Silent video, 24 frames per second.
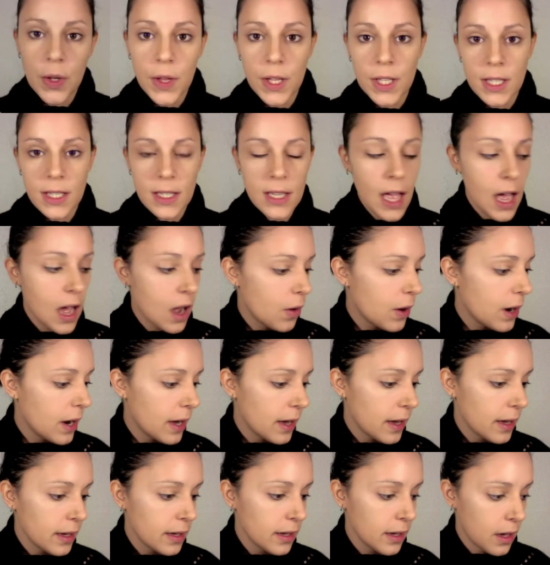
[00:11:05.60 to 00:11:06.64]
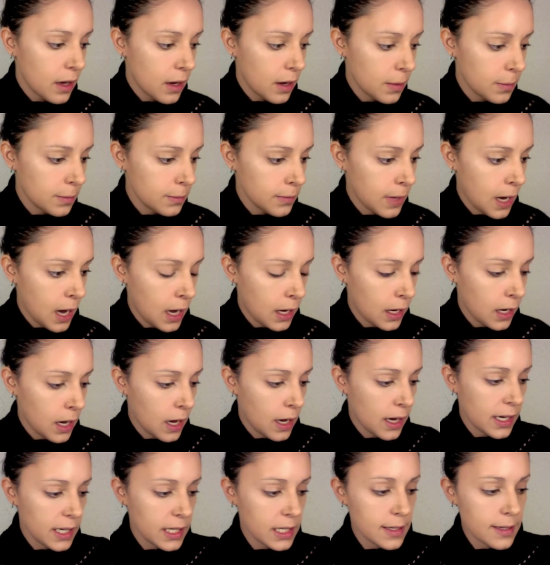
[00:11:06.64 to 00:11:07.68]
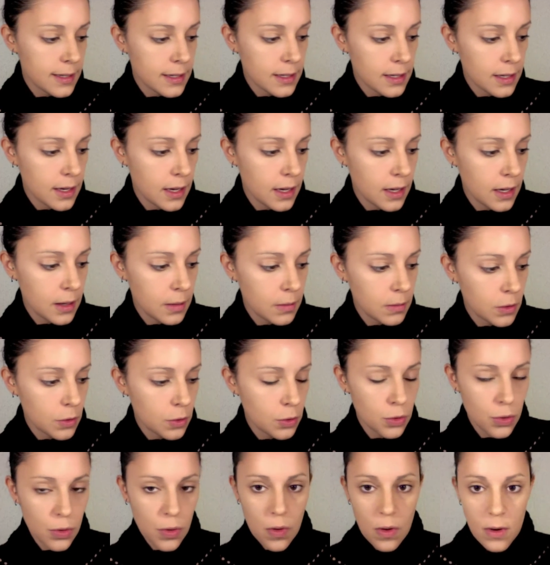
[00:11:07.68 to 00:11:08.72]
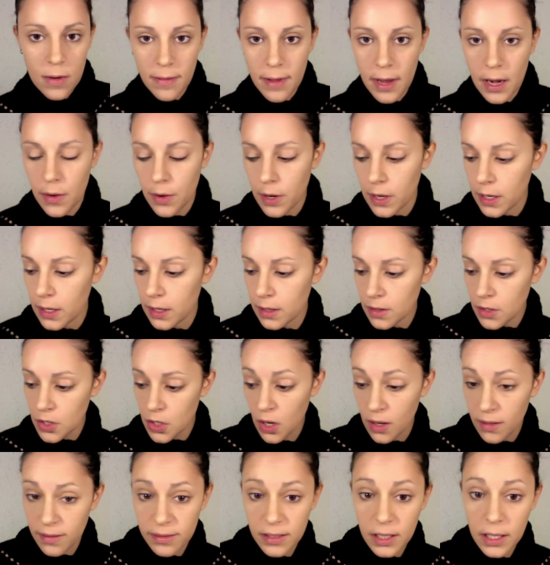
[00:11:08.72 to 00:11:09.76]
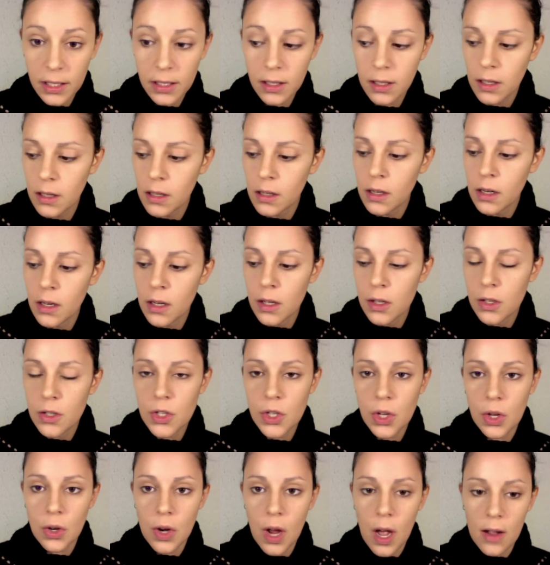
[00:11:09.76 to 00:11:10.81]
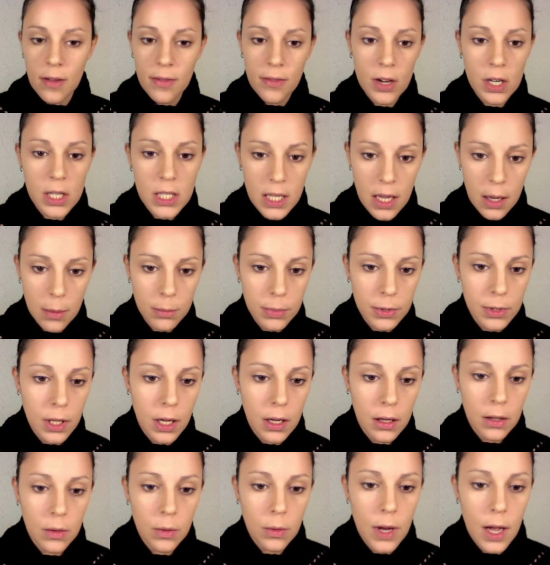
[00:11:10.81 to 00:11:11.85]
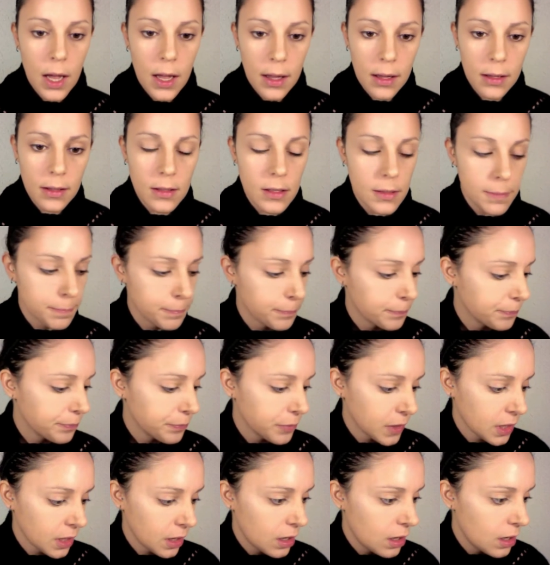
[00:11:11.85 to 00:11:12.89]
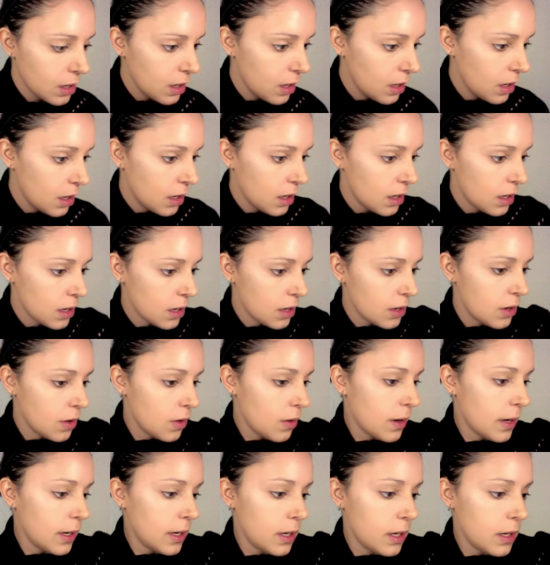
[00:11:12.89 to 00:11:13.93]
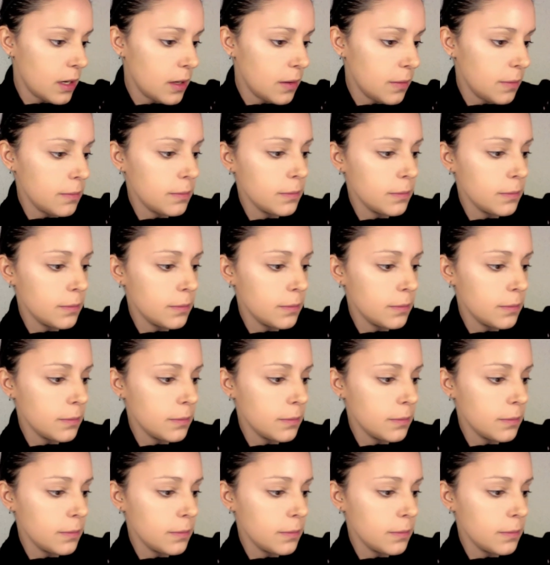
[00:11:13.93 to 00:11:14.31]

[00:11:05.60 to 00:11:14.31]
this is how I highlight and contour very softly. So now, for example, I could add, I don't know, any